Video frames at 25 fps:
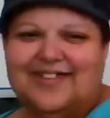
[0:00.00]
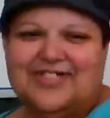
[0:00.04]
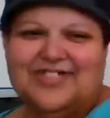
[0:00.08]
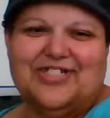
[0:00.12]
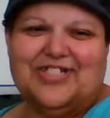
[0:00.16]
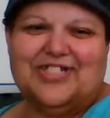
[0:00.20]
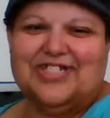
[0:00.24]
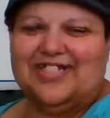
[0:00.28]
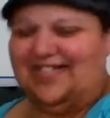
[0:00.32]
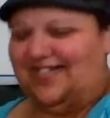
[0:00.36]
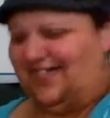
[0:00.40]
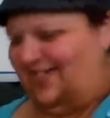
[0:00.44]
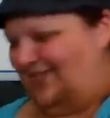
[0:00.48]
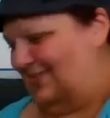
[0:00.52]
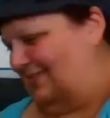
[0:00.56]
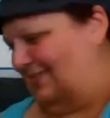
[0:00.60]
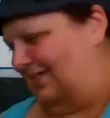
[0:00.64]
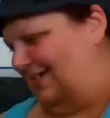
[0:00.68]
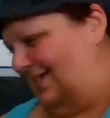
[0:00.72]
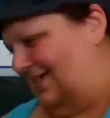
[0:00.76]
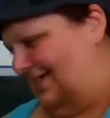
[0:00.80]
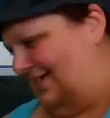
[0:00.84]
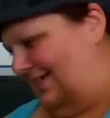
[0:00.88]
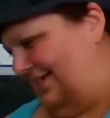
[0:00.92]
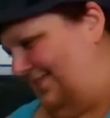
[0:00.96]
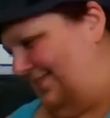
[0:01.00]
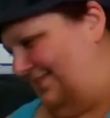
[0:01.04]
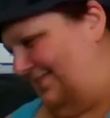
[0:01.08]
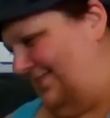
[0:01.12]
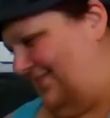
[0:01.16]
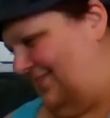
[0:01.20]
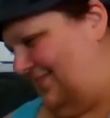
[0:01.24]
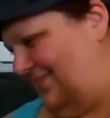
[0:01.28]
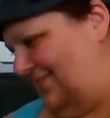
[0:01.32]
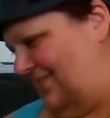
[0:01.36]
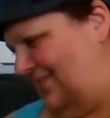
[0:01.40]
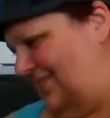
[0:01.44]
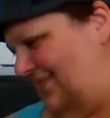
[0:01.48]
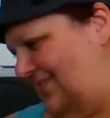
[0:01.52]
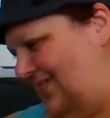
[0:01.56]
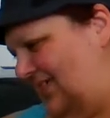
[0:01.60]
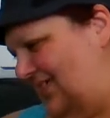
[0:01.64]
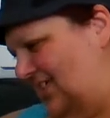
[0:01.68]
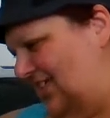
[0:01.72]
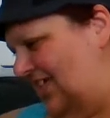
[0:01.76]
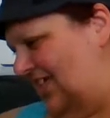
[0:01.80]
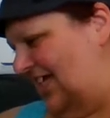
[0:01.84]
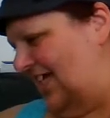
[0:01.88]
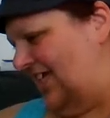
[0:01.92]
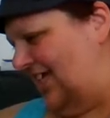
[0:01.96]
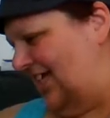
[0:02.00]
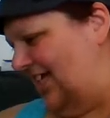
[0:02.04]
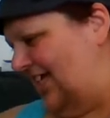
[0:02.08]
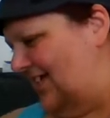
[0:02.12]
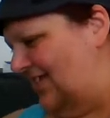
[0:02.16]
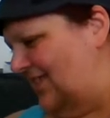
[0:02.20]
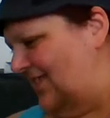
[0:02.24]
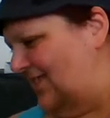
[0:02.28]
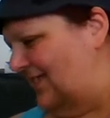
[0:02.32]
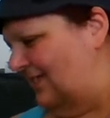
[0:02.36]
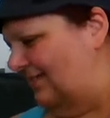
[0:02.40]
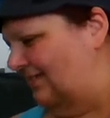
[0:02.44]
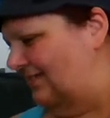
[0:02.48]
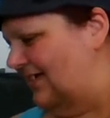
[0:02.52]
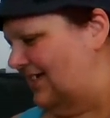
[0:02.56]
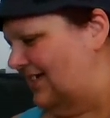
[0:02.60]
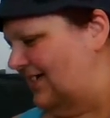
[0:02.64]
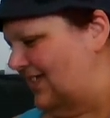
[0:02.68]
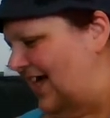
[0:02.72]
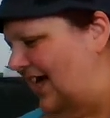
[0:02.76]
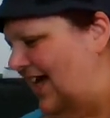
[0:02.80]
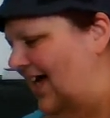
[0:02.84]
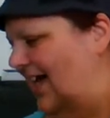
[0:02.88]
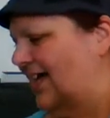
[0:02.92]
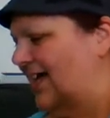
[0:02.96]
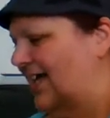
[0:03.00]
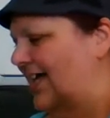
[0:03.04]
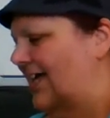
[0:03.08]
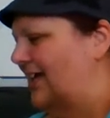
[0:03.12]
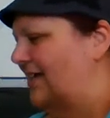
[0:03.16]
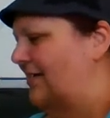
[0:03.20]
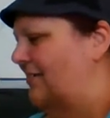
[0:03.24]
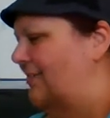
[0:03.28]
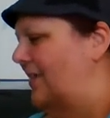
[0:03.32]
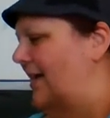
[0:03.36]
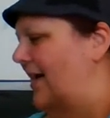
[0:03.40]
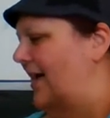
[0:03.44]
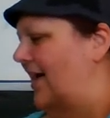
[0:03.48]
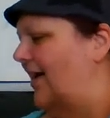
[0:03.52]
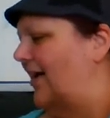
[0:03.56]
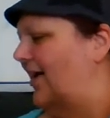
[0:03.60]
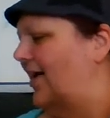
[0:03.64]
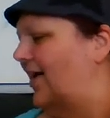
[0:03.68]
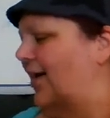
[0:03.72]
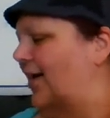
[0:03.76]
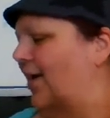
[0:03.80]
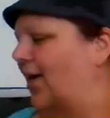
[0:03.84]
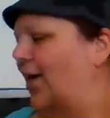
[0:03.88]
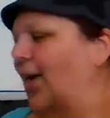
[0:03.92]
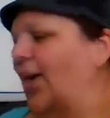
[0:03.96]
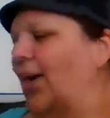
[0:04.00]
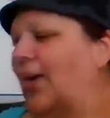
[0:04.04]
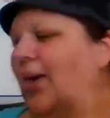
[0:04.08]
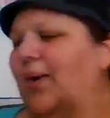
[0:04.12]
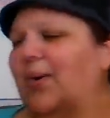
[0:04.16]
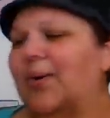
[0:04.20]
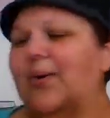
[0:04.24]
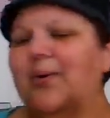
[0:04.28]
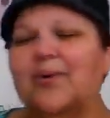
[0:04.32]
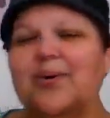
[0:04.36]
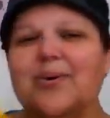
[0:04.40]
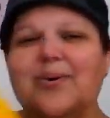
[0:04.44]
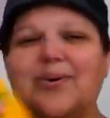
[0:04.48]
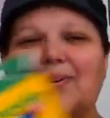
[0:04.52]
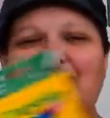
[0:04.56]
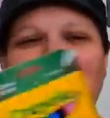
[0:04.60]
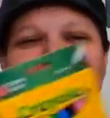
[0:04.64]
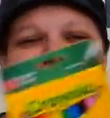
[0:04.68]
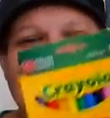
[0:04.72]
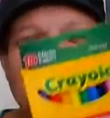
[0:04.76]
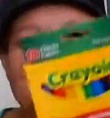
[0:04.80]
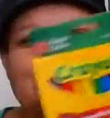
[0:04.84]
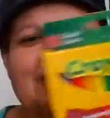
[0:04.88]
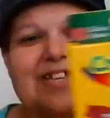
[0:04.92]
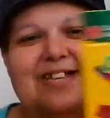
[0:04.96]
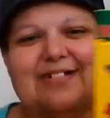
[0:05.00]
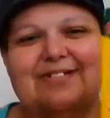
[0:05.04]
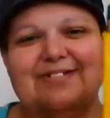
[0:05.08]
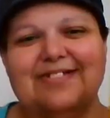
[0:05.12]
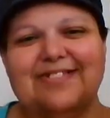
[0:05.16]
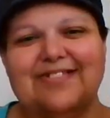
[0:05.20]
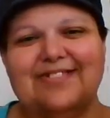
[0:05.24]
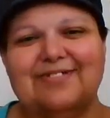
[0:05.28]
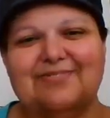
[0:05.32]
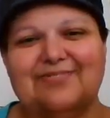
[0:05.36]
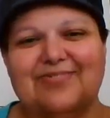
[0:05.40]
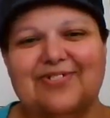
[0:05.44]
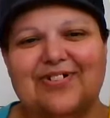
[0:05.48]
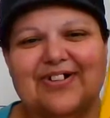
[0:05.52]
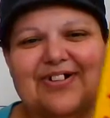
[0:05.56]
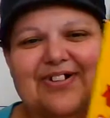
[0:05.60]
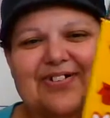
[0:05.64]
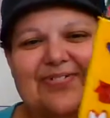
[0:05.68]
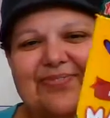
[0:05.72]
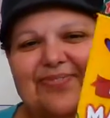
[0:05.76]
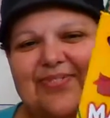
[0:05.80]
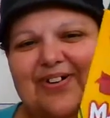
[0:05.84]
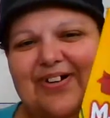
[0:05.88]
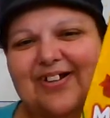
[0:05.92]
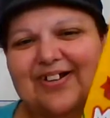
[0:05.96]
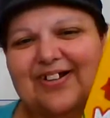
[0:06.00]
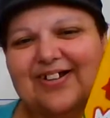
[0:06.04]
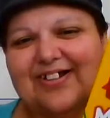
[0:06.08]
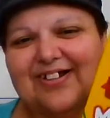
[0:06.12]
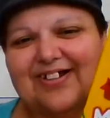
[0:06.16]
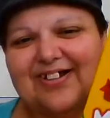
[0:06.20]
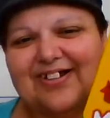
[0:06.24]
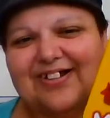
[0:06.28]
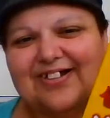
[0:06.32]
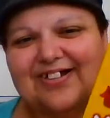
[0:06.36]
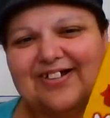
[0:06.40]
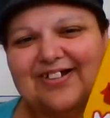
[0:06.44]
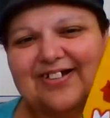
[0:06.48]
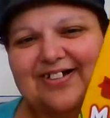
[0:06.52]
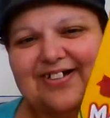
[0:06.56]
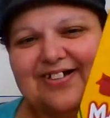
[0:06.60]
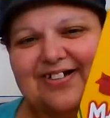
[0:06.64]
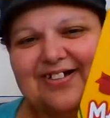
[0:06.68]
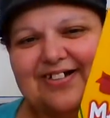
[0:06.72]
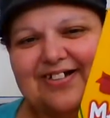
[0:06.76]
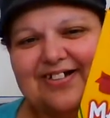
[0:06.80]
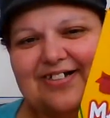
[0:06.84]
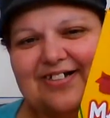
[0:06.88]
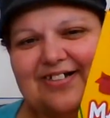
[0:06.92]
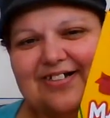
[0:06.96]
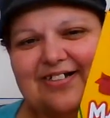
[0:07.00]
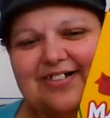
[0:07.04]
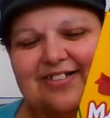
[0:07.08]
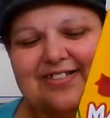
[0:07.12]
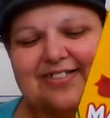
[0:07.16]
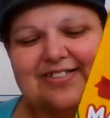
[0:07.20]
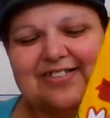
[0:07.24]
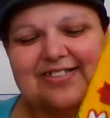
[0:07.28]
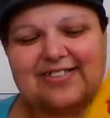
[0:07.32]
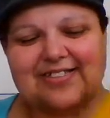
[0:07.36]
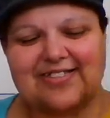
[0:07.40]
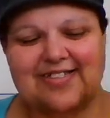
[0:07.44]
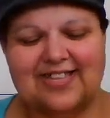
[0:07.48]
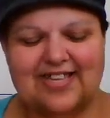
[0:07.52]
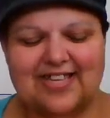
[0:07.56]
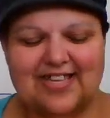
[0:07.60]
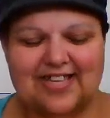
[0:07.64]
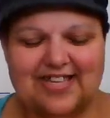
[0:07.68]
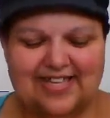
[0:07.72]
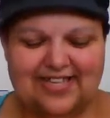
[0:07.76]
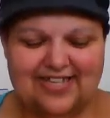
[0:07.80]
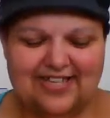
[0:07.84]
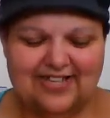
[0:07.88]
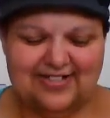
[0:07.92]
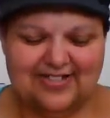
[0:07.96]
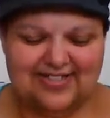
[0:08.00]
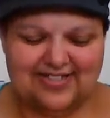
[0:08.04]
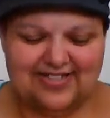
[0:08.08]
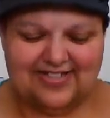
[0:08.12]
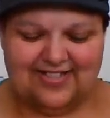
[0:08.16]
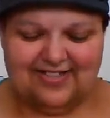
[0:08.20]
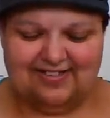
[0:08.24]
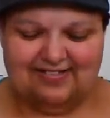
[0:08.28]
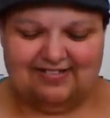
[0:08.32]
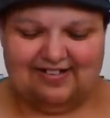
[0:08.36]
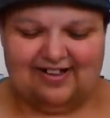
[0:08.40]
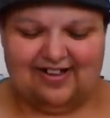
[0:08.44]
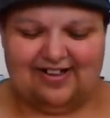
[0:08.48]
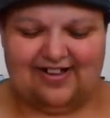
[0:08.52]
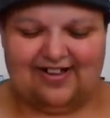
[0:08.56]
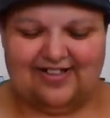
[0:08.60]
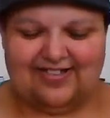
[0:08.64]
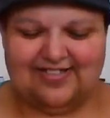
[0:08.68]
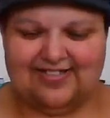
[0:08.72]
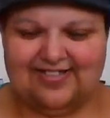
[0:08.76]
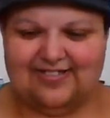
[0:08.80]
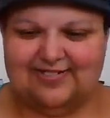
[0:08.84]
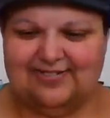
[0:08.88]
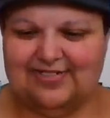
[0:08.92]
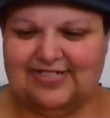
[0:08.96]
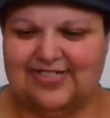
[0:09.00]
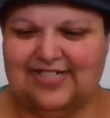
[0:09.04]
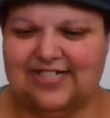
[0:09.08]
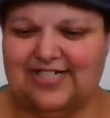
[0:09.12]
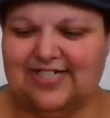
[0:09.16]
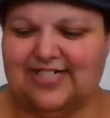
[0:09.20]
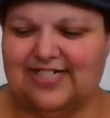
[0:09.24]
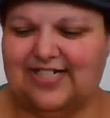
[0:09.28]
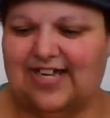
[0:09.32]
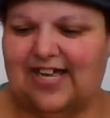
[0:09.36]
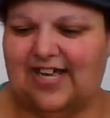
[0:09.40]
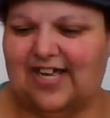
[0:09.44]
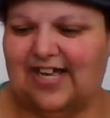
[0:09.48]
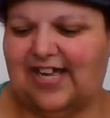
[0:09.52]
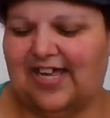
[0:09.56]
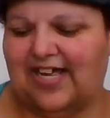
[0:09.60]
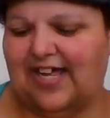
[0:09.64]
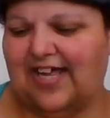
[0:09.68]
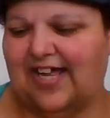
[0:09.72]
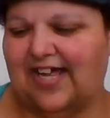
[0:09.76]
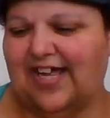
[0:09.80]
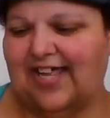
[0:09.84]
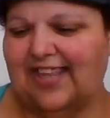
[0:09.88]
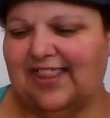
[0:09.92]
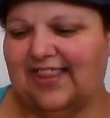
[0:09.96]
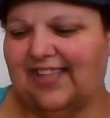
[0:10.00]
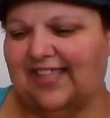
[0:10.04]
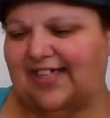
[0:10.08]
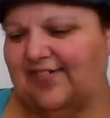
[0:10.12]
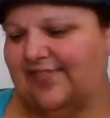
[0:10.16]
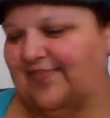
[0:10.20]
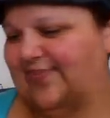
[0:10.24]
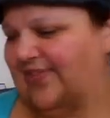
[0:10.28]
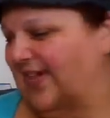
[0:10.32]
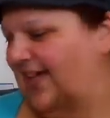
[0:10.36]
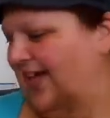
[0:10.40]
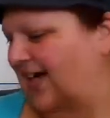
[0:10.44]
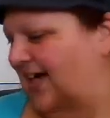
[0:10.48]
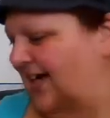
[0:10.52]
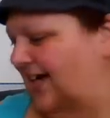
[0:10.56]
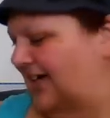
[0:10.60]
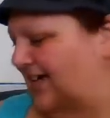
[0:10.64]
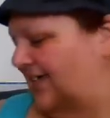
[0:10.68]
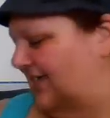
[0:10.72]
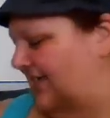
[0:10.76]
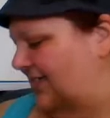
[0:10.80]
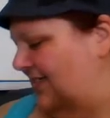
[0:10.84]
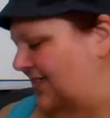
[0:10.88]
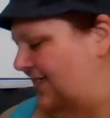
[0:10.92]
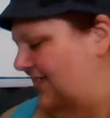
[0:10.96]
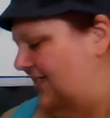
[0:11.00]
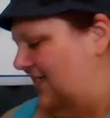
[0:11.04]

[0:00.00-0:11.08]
She knows what I'm. She knows what we're talking about. Ooh, and she got me some more markers. You're so awesome, Trisha. I love you.